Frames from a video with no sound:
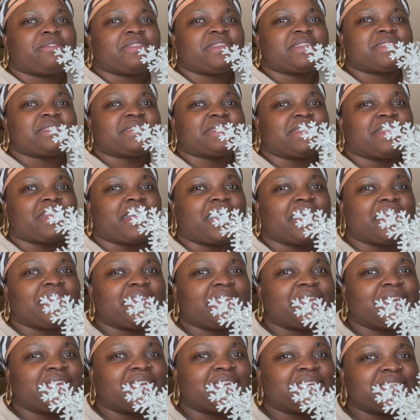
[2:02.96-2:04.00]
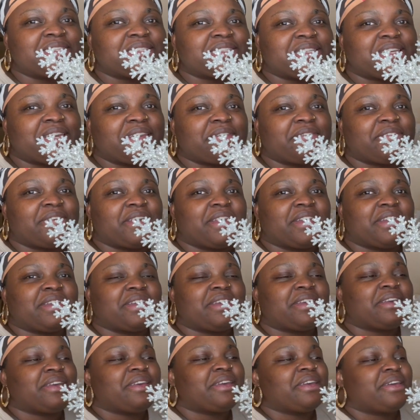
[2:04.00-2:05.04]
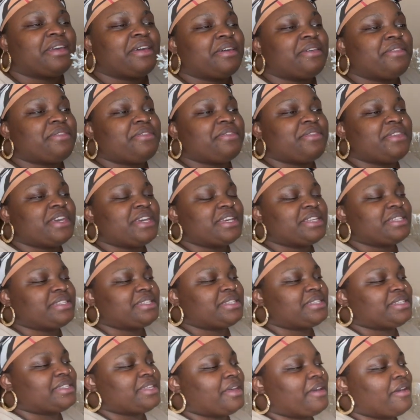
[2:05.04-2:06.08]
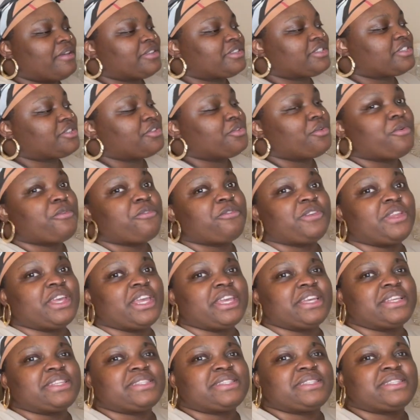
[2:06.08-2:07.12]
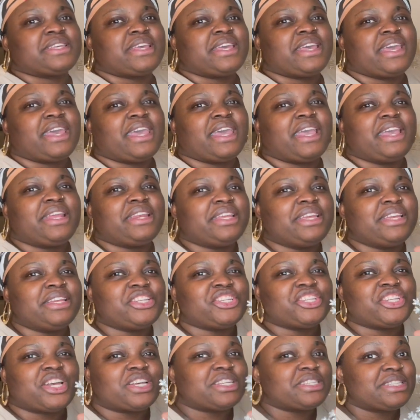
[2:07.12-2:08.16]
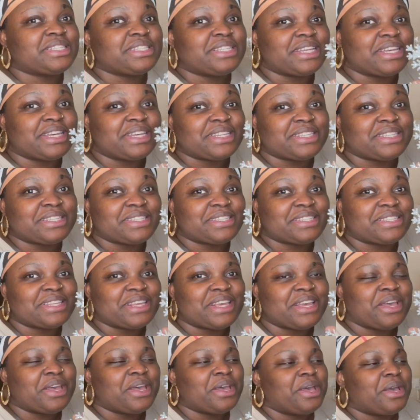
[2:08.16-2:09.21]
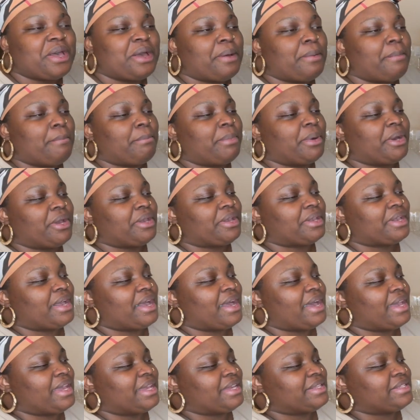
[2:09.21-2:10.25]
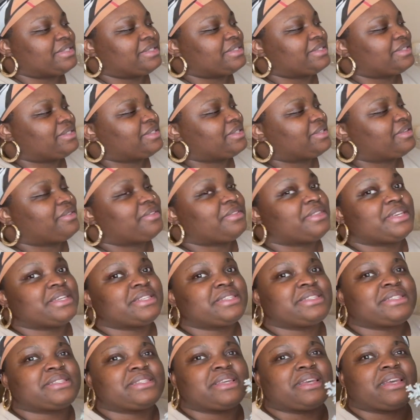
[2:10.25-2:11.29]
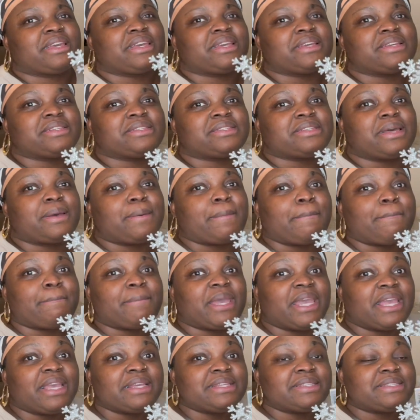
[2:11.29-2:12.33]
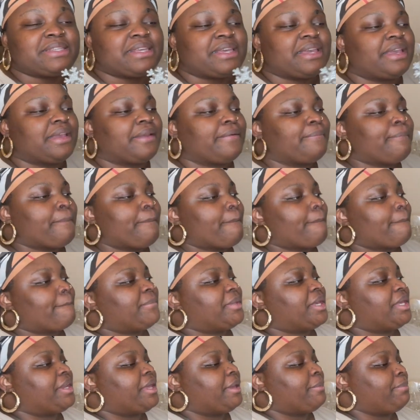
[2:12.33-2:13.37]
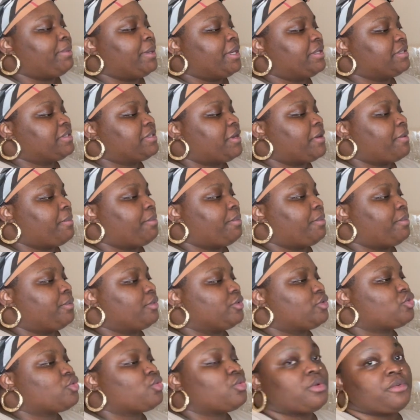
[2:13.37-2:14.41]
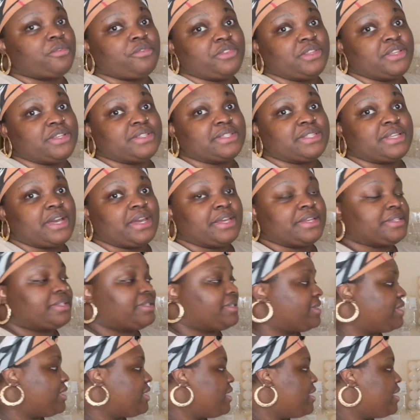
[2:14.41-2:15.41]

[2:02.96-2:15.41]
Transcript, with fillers: this lighting is giving this snowflakes any justice but guys this is amazing and i picked up two of these guys